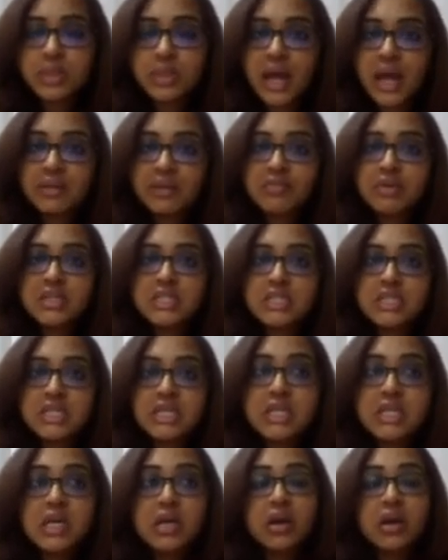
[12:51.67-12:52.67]
that we
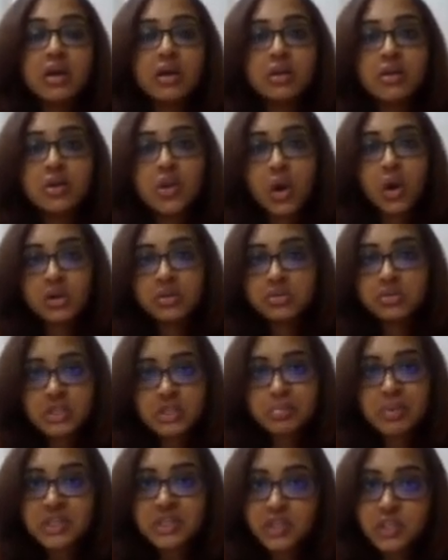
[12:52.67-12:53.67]
see not
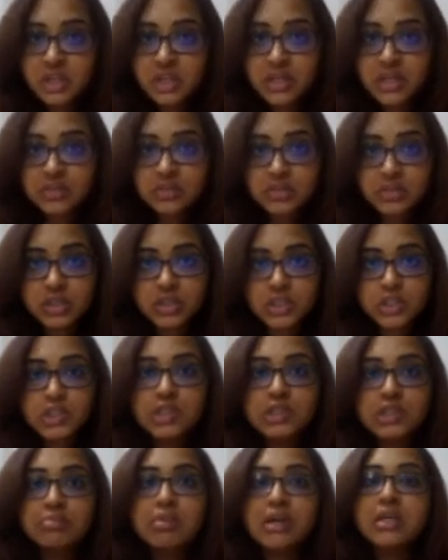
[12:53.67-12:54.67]
special
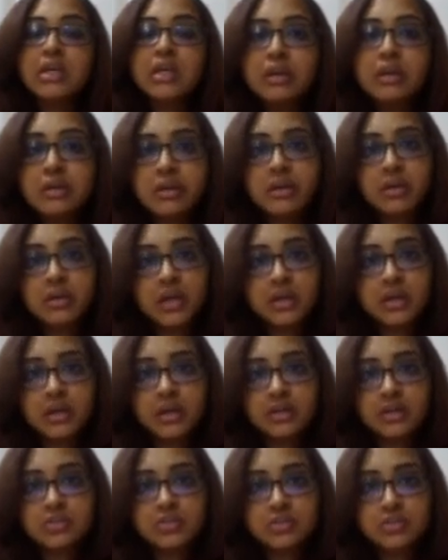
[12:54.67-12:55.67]
education but integrated
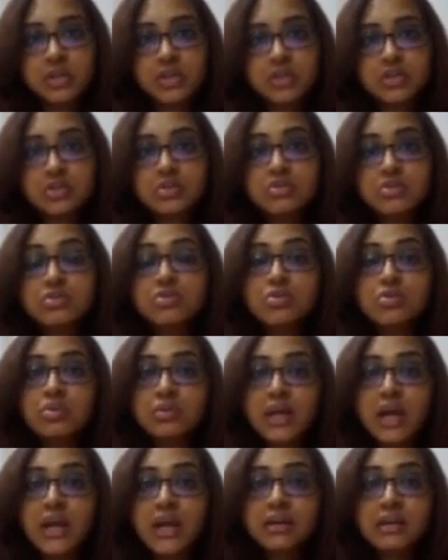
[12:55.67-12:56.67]
education, so
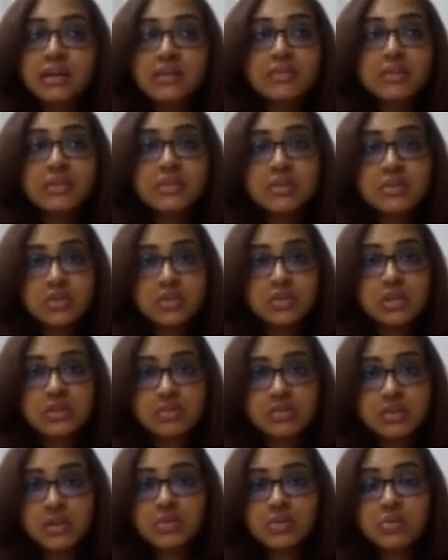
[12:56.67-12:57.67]
that even the
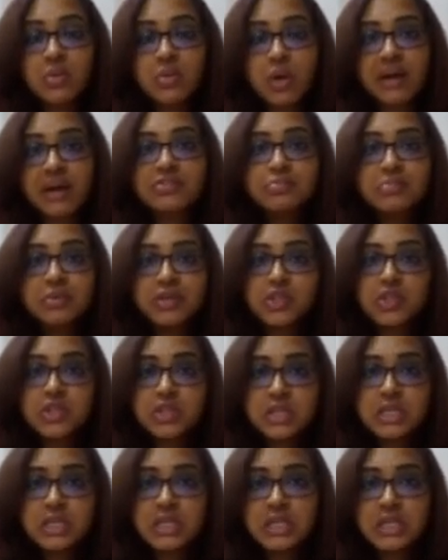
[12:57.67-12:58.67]
children who have
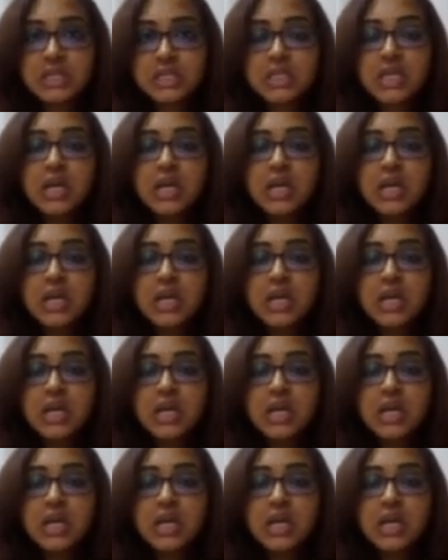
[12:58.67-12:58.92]
special needs